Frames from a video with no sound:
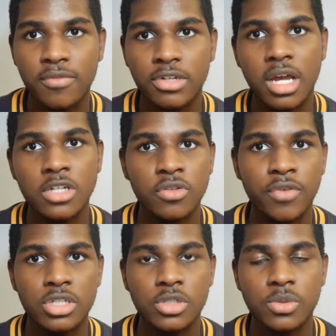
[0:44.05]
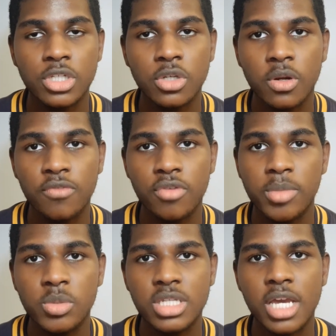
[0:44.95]
of a controversial cure for
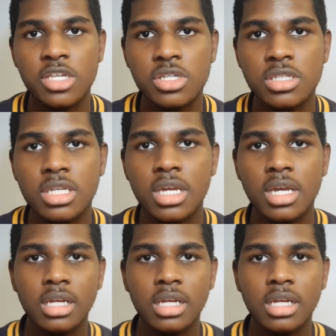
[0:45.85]
mutations,